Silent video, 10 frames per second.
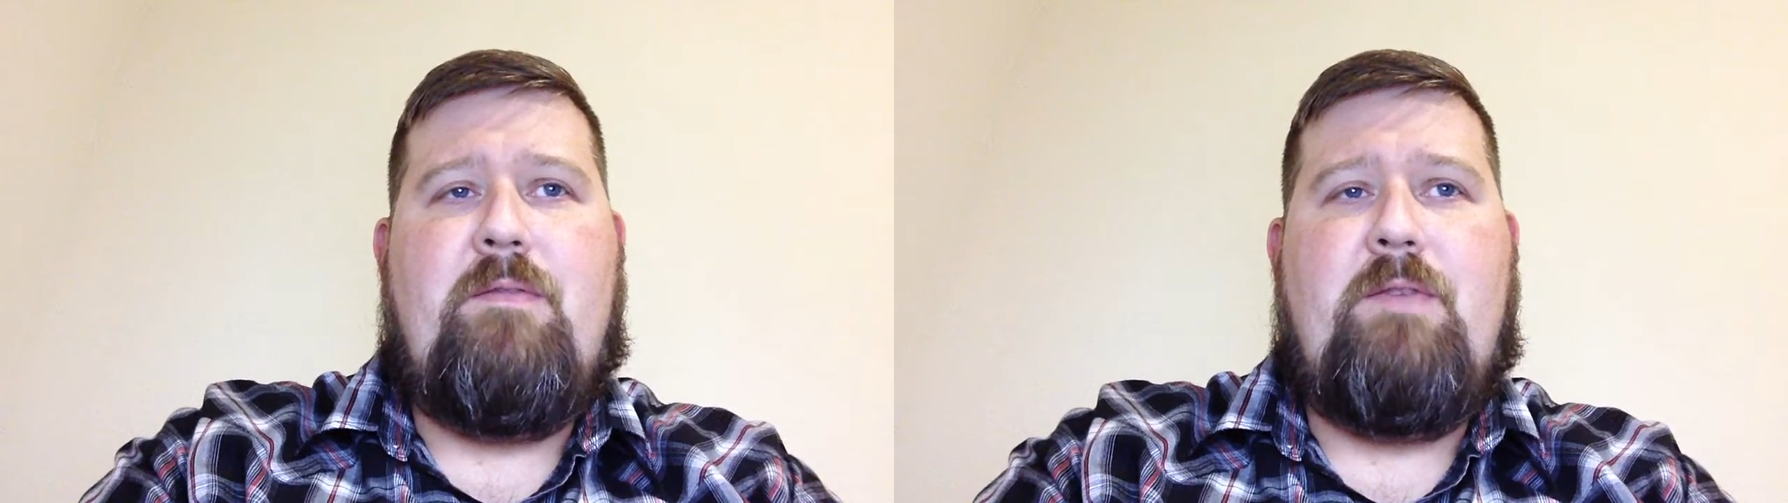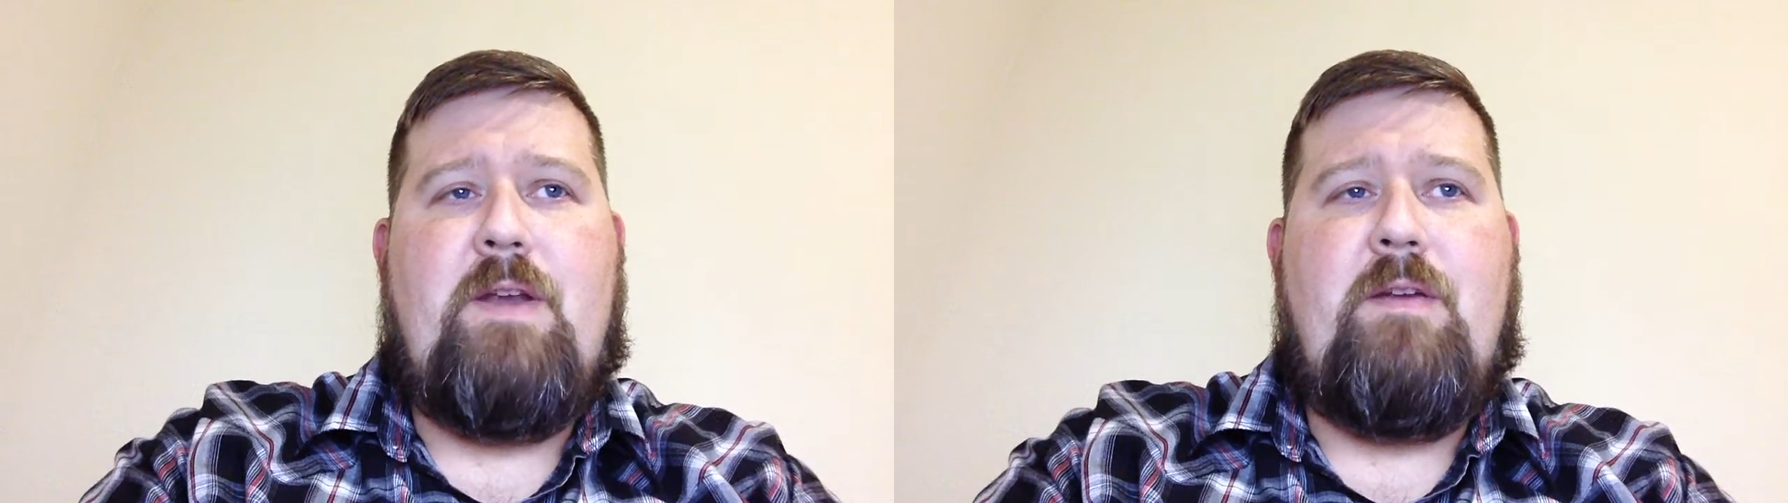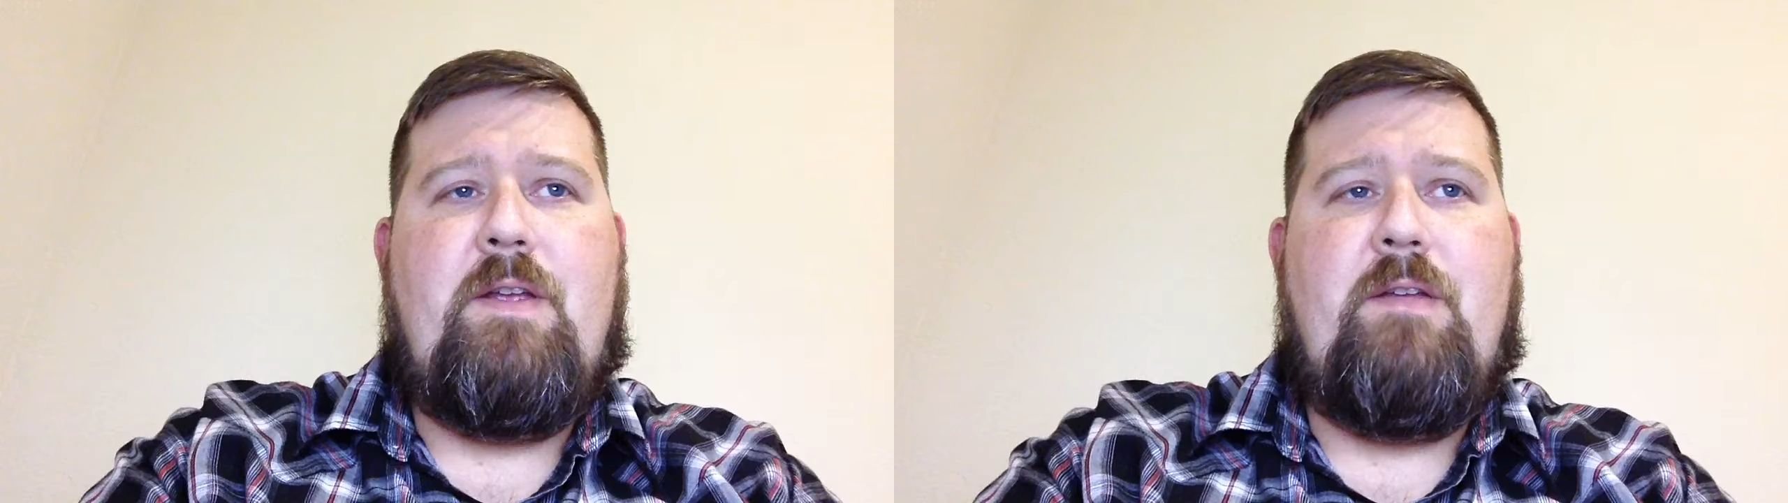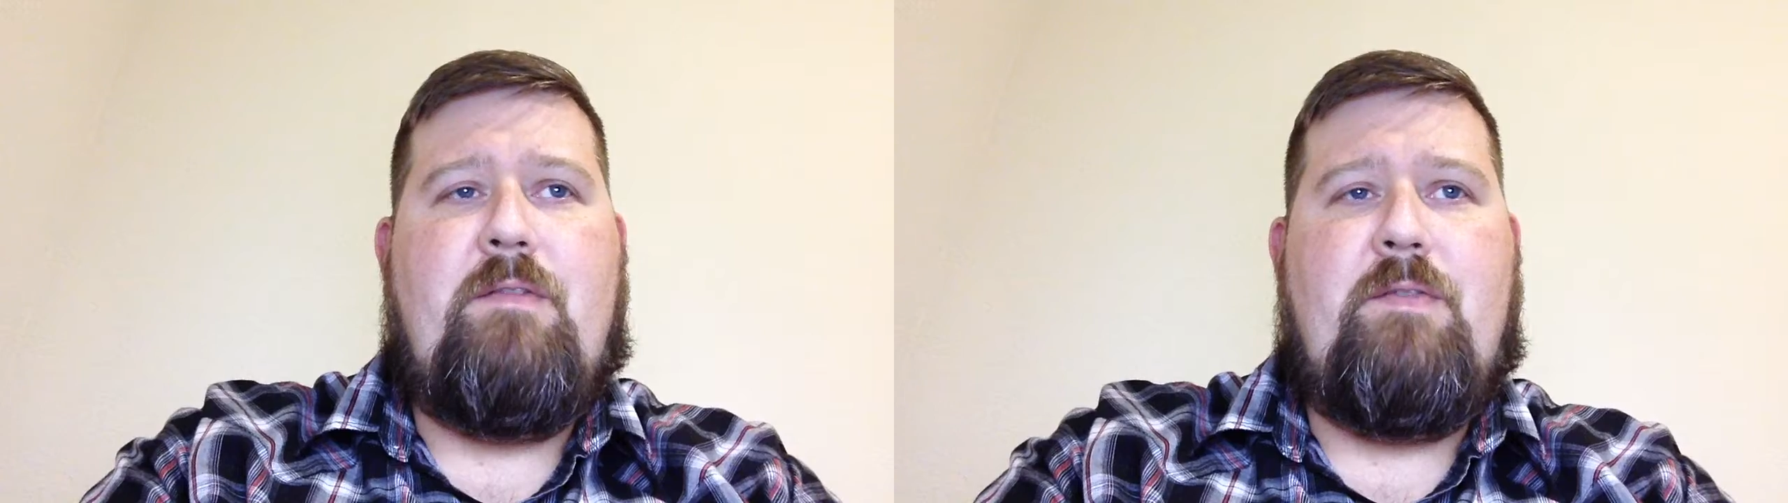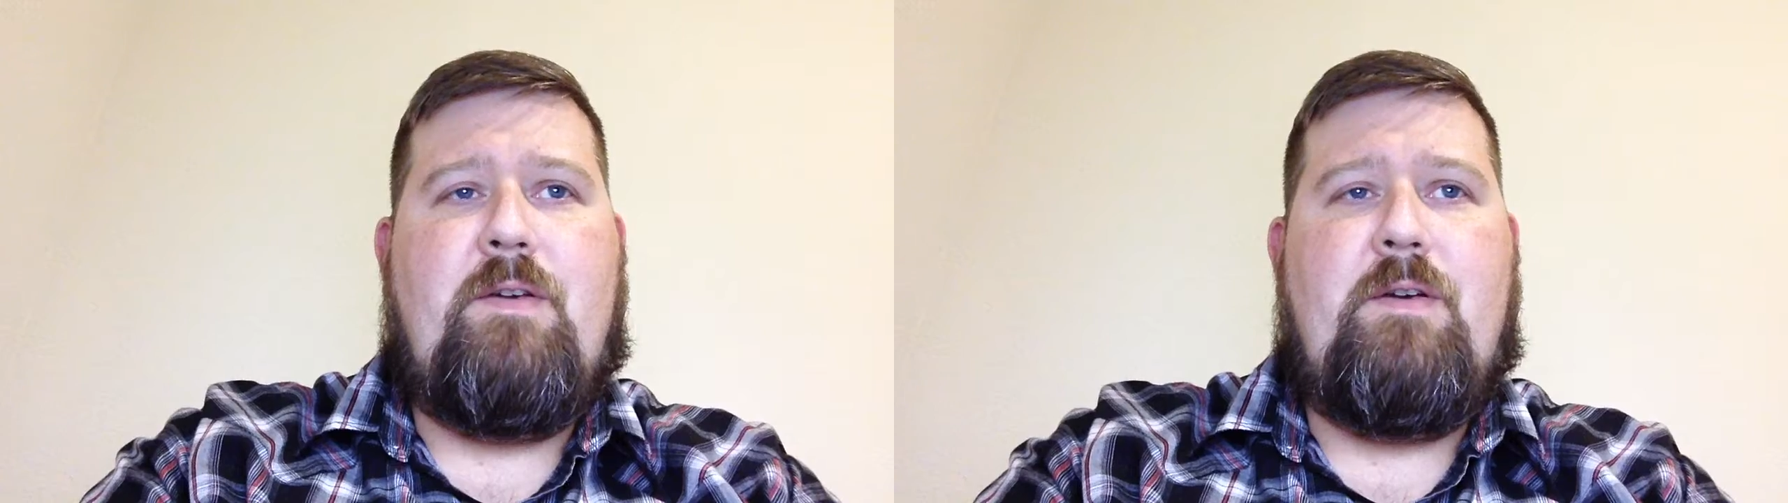very
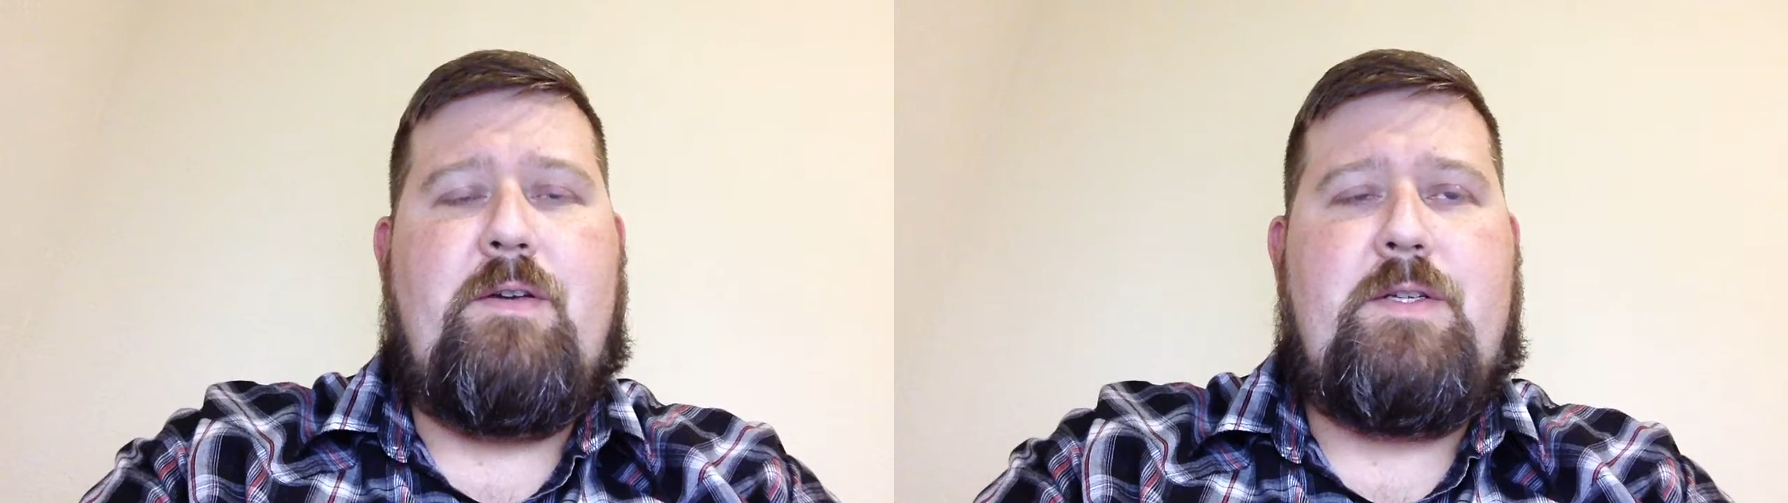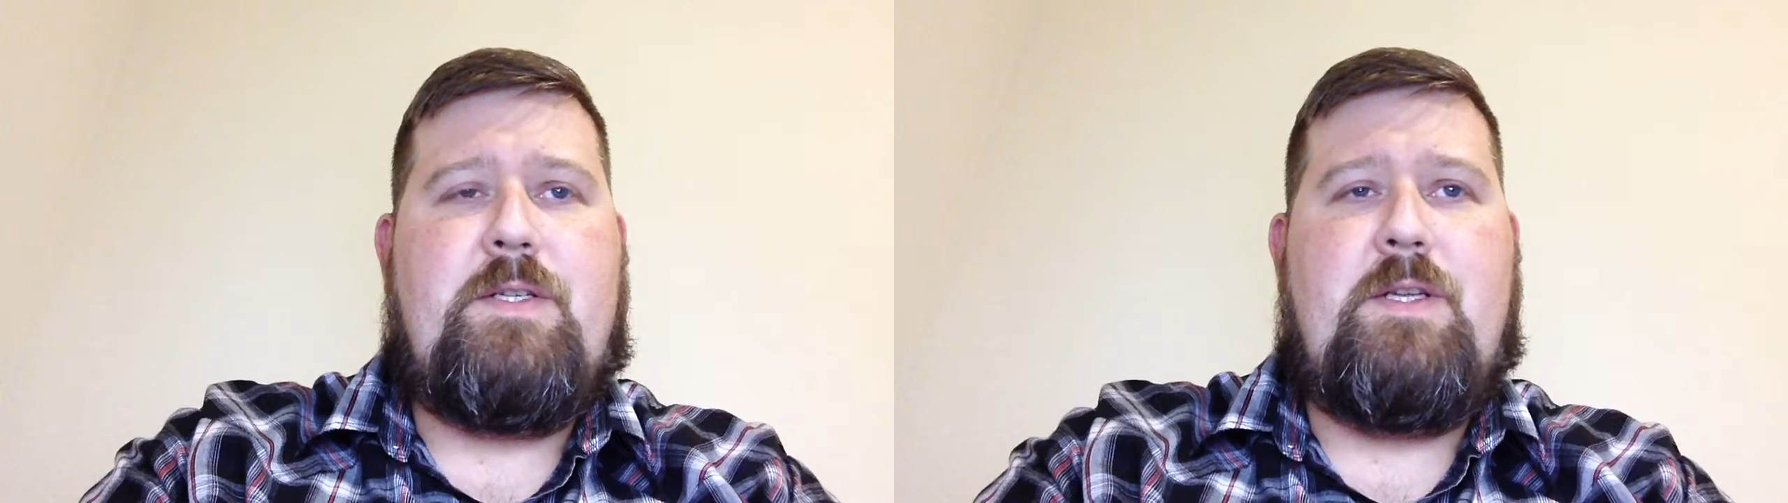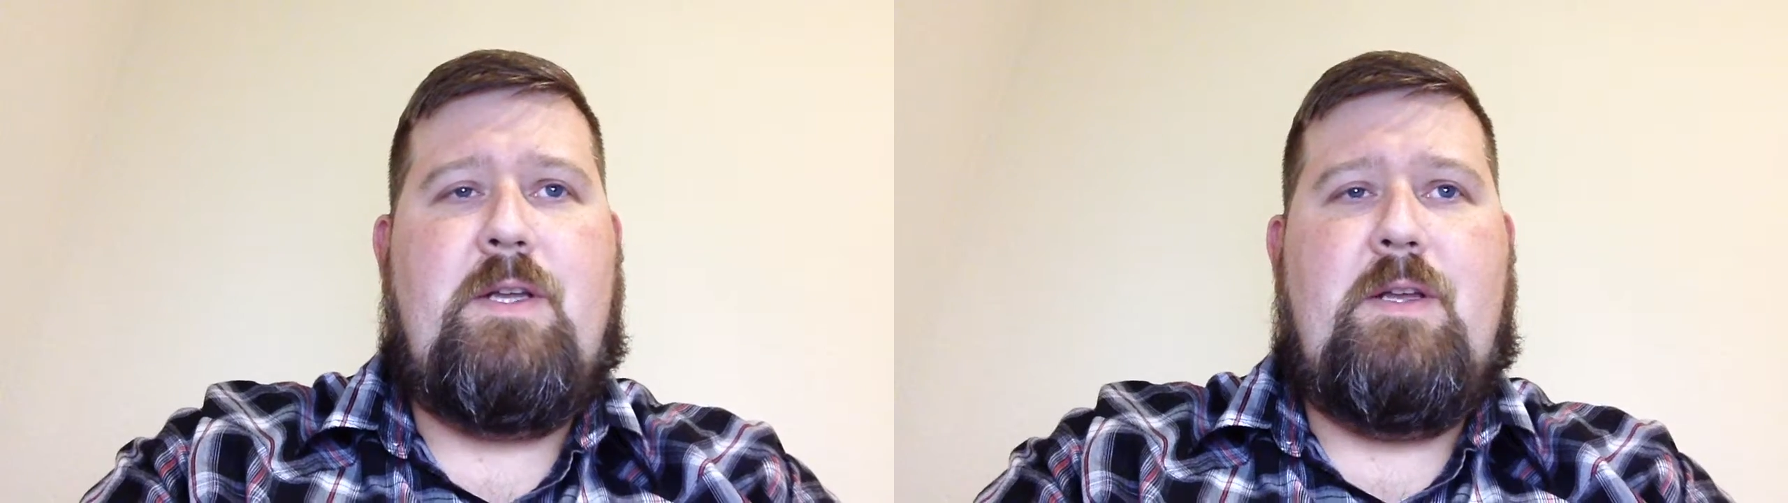first